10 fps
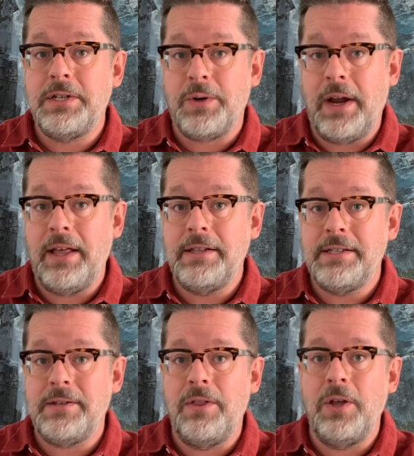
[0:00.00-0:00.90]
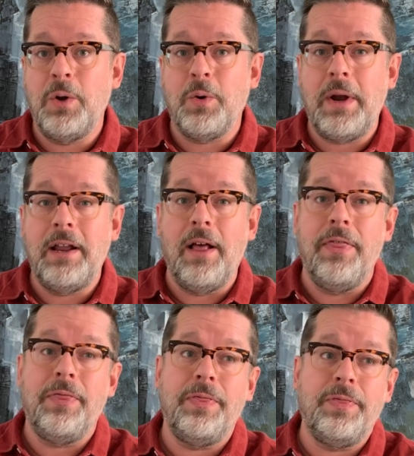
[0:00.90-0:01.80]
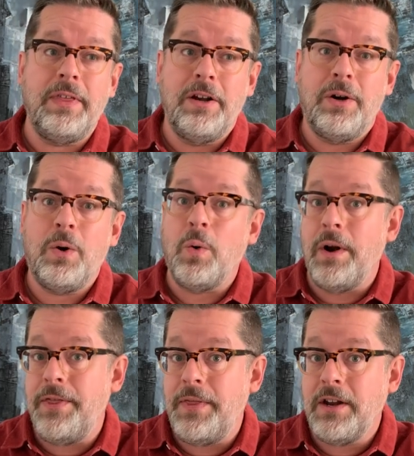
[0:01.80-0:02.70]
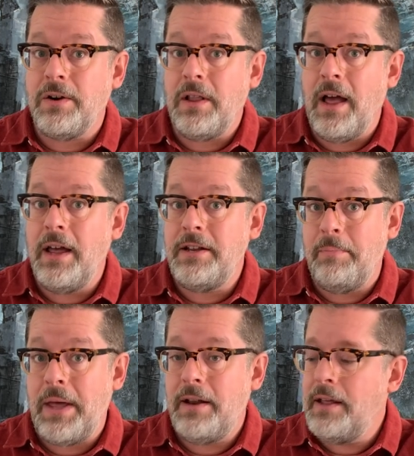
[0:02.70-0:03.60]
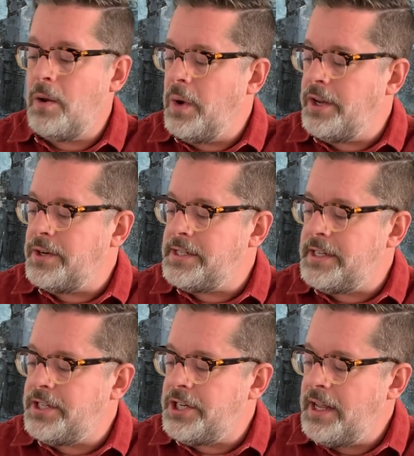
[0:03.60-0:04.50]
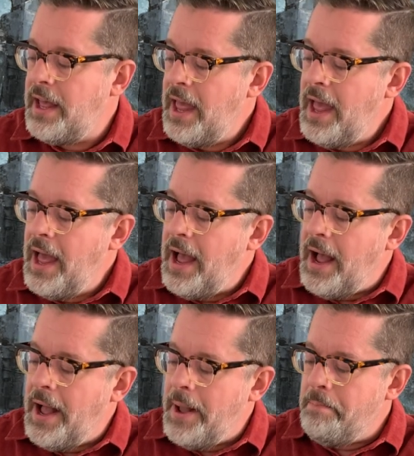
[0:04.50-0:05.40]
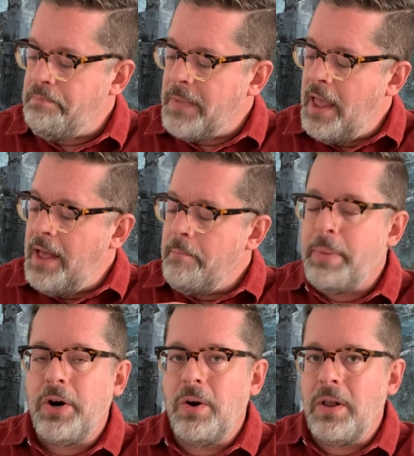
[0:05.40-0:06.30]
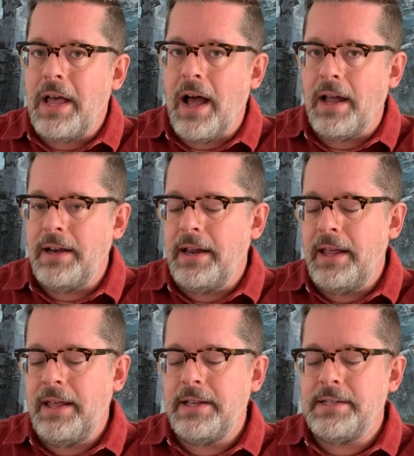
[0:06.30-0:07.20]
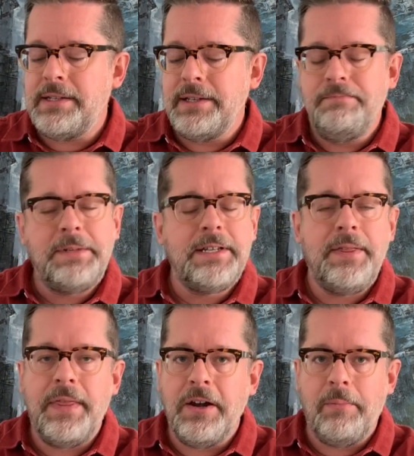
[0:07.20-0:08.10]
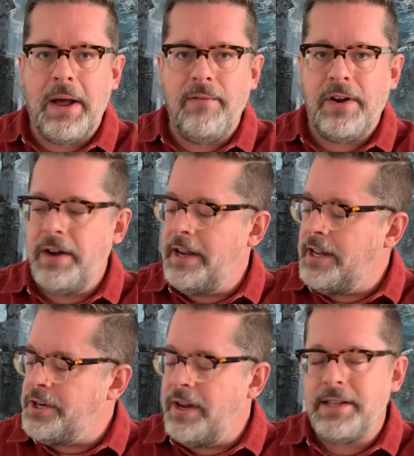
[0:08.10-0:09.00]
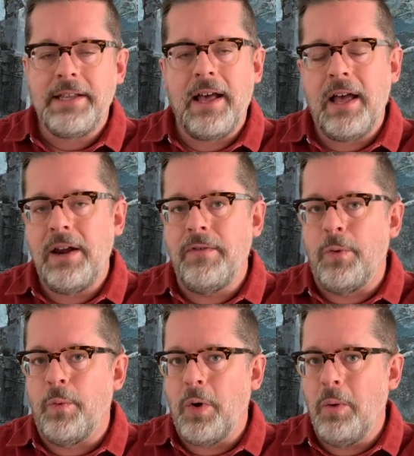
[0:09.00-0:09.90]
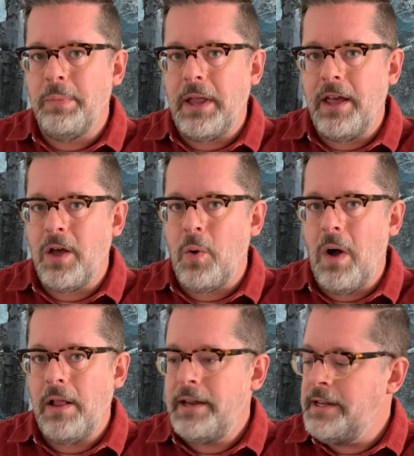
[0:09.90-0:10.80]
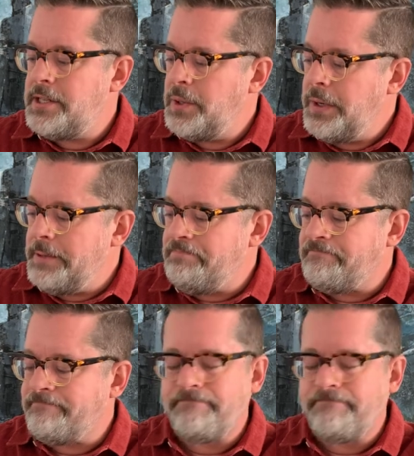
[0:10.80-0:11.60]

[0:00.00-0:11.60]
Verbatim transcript: strands so that you can create a thinner or a thicker line, depending on what you're stitching. Um, pearl cotton is just thicker by very nature, and it's got kind of a rope-like quality to it.